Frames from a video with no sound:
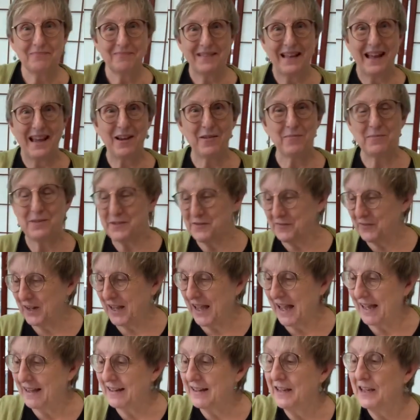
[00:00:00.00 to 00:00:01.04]
I almost
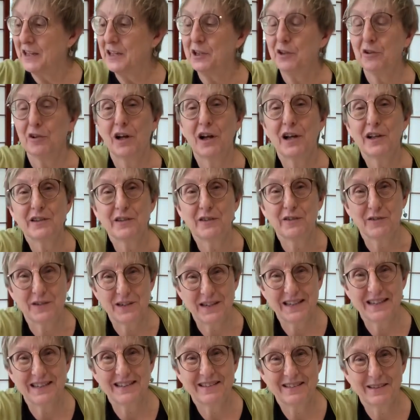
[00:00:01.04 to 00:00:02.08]
forgot, you'll also
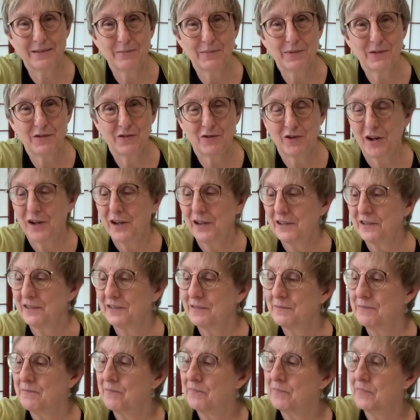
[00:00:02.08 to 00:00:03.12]
need some straws.
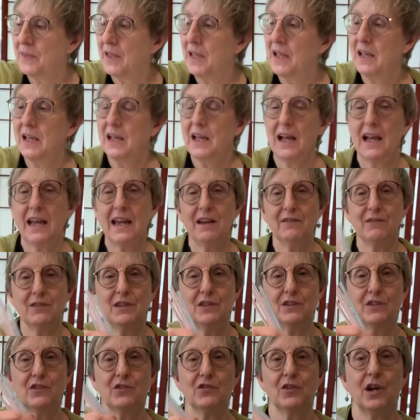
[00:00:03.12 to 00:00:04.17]
I have
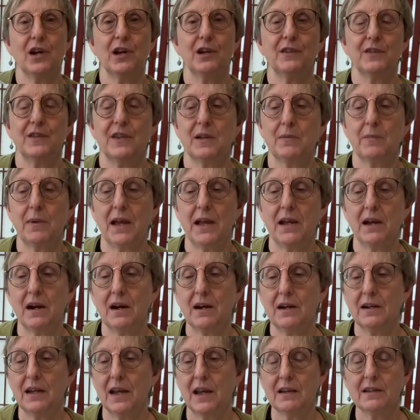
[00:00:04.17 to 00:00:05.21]
these straws in my
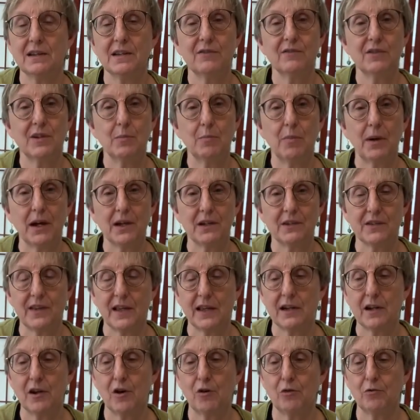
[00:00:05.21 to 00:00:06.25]
art activity box
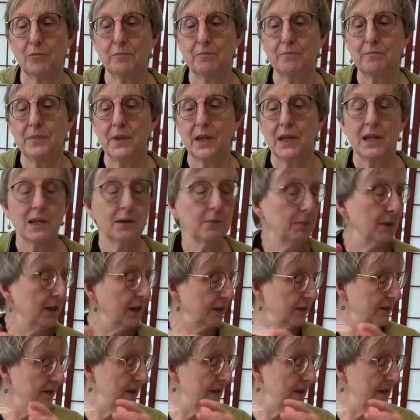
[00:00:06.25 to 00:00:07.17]
at home because